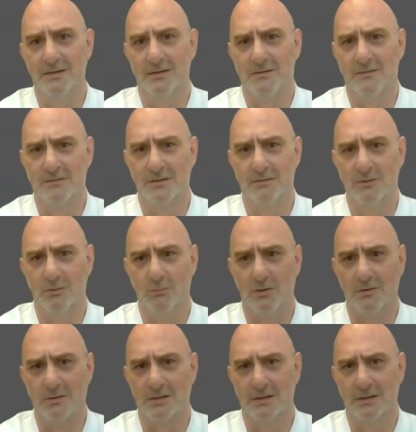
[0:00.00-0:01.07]
when after the
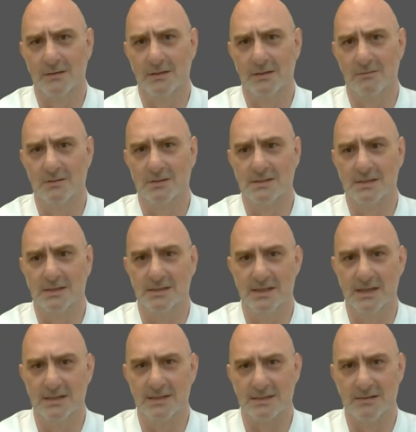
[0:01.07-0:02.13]
war, there was
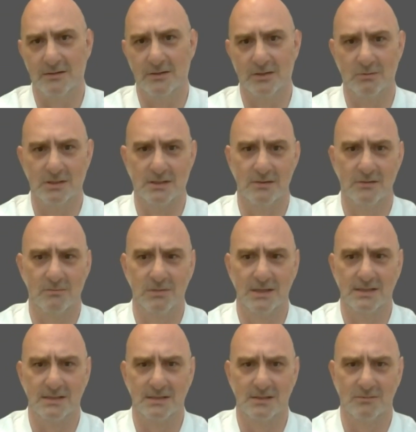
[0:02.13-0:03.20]
a genocide which took
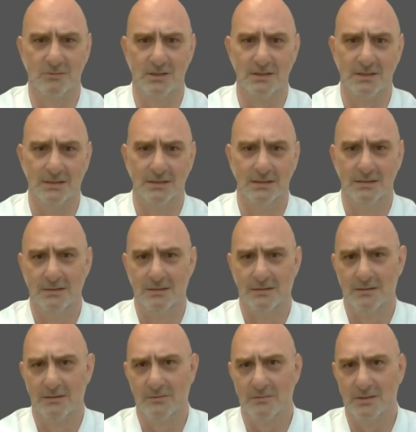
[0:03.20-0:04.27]
place as well,
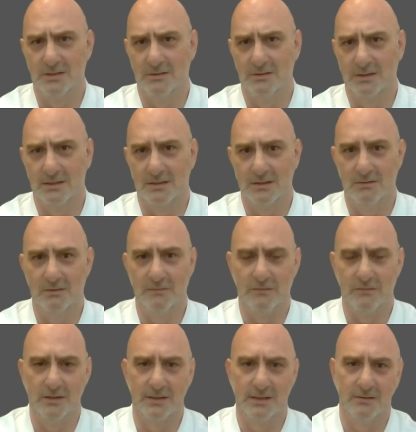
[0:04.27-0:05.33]
which you can go
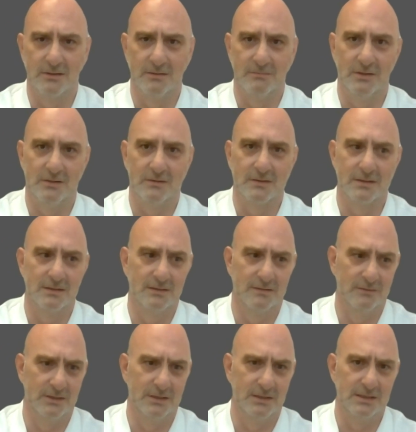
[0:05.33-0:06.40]
and find out about.
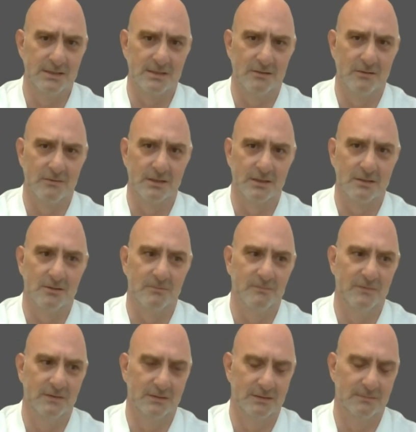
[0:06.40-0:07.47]
The English rounded
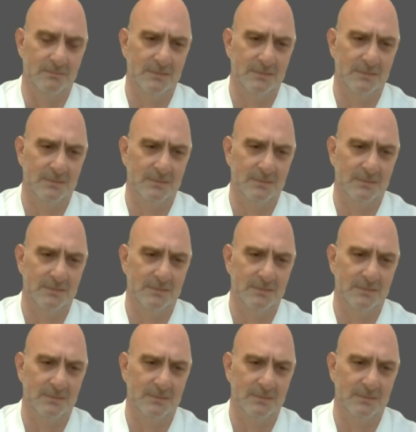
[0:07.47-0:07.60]
up